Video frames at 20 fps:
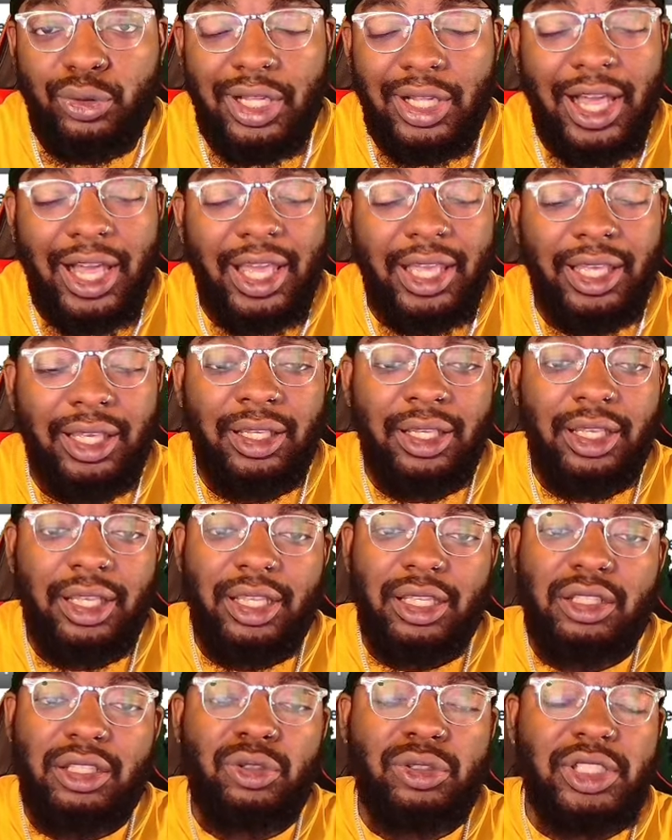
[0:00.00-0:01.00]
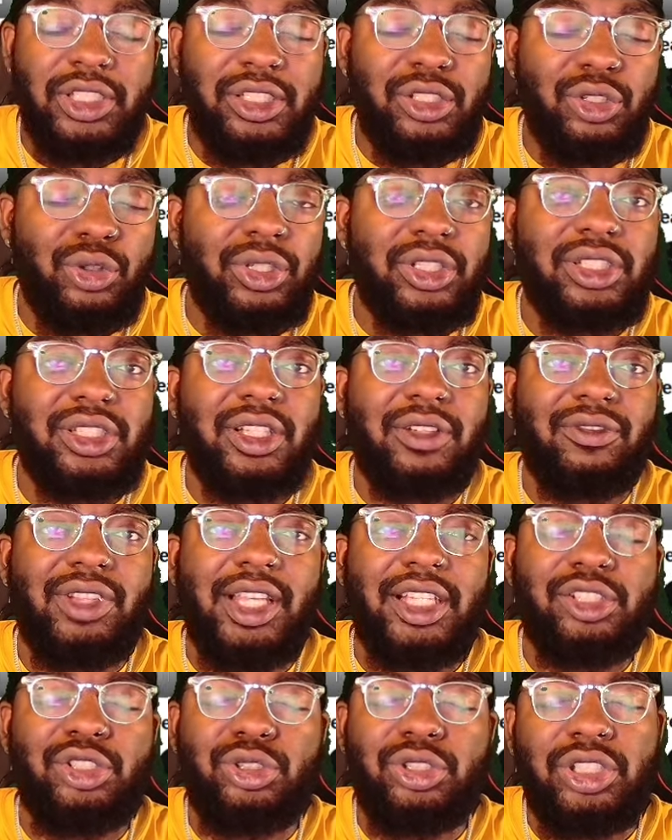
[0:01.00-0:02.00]
Like you just doing stuff
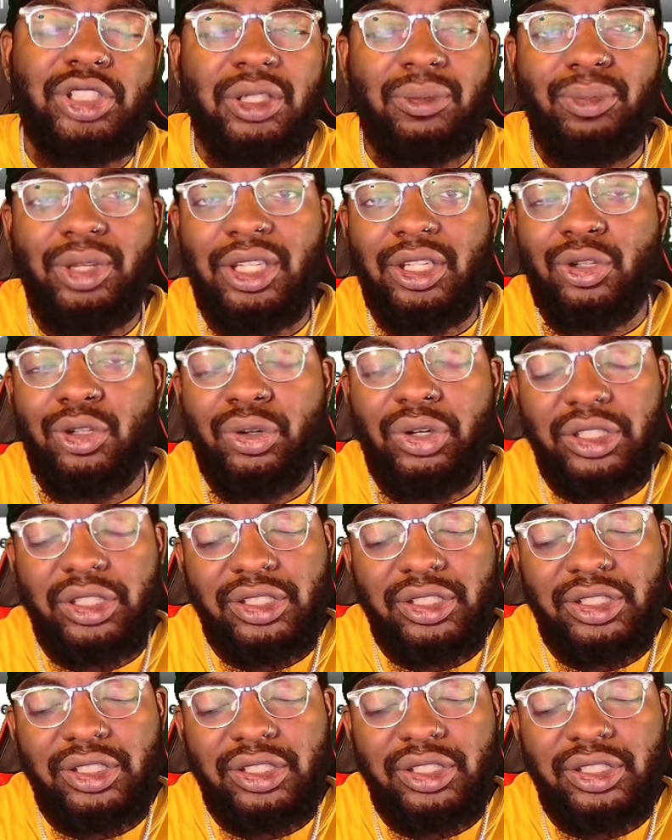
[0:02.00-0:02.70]
that you shouldn't be doing.